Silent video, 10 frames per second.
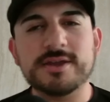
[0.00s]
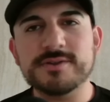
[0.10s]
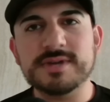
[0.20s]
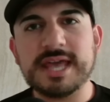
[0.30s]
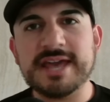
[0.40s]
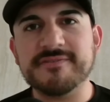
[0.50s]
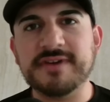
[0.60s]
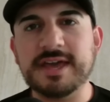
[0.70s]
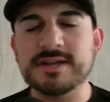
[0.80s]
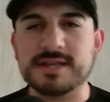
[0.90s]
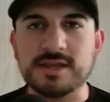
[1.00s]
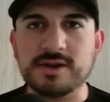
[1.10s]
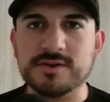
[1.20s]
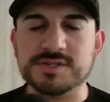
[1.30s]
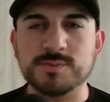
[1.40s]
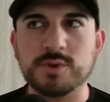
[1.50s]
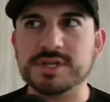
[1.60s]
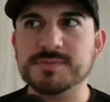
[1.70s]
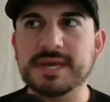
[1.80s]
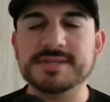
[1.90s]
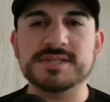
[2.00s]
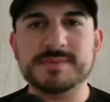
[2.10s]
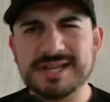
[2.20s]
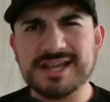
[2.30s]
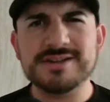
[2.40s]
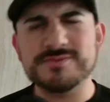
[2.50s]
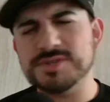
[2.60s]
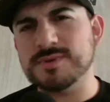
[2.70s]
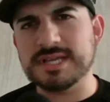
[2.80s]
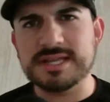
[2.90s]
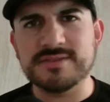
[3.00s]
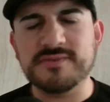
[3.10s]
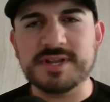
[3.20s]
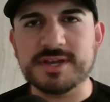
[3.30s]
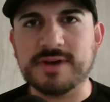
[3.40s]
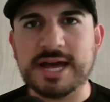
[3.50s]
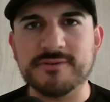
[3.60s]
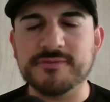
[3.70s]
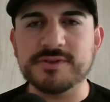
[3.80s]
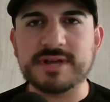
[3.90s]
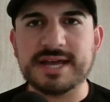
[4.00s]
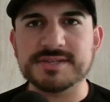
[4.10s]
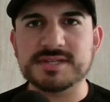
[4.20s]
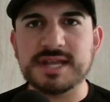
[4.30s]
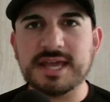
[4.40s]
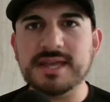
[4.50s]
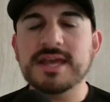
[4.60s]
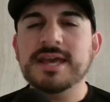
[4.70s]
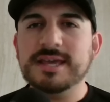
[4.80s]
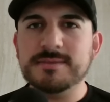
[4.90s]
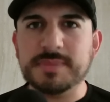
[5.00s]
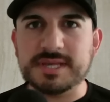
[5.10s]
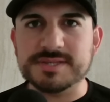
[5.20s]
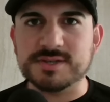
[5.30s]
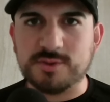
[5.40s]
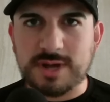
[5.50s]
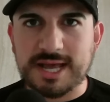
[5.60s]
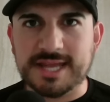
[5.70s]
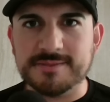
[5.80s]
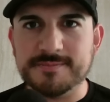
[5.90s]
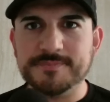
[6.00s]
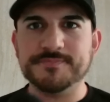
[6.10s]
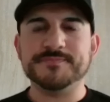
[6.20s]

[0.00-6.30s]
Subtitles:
I can go to a cafe and I can go to some workspaces, but I kind of just want to get the video out for you guys today in peace and quiet.